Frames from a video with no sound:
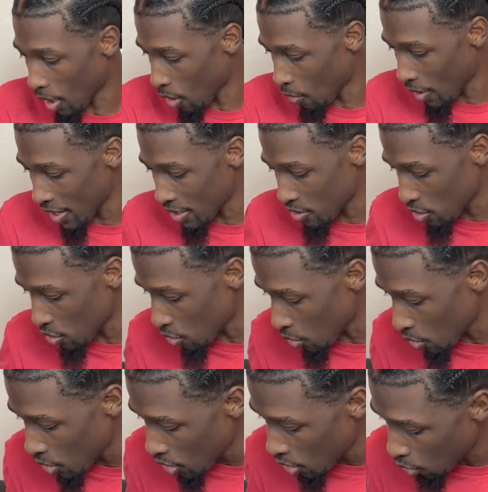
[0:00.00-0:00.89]
Right.
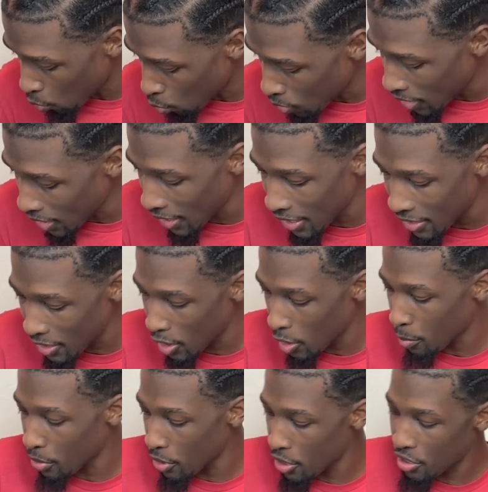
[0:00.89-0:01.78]
So what I ended
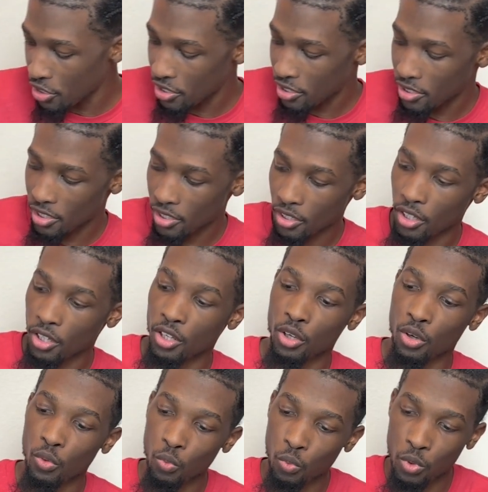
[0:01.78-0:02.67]
up purchasing
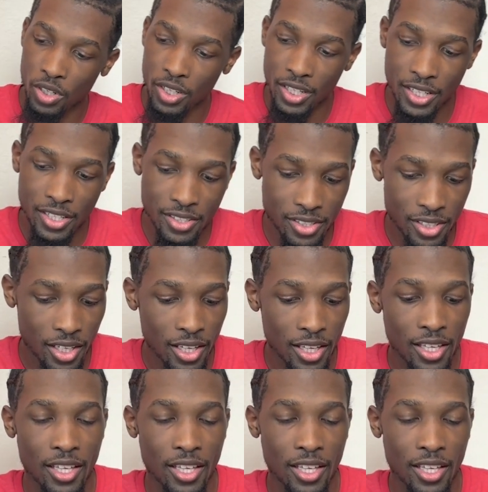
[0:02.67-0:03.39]
was